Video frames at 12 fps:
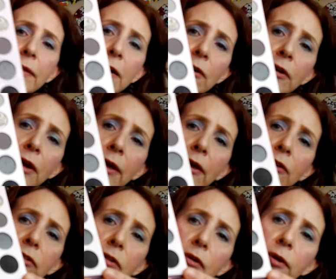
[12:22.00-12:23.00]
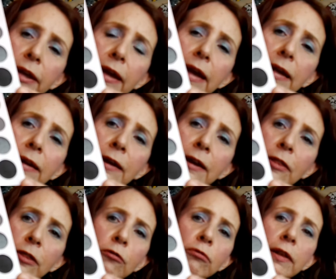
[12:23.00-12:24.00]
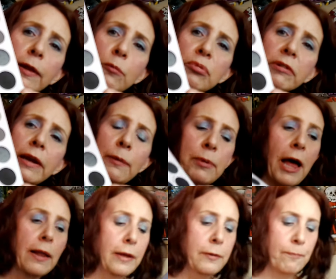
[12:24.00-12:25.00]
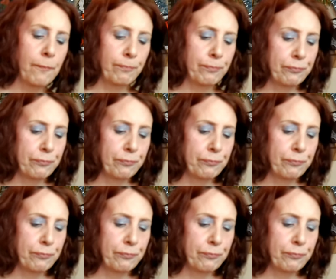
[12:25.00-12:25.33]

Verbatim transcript: there. So again, another really pretty palette